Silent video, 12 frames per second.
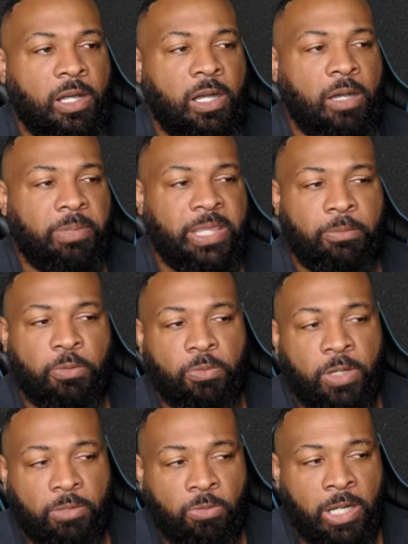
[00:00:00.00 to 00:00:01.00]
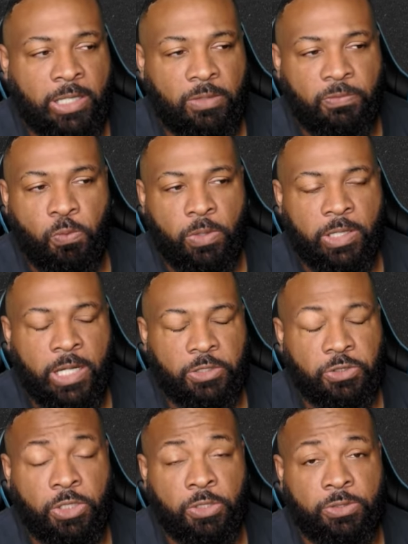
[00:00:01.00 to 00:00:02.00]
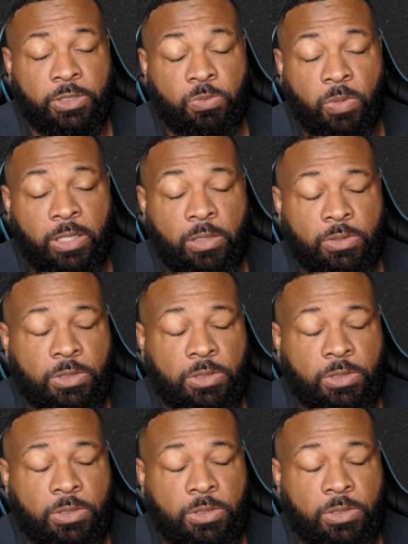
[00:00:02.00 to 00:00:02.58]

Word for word: Um, and then we're rock rocking the 49ers jersey as well.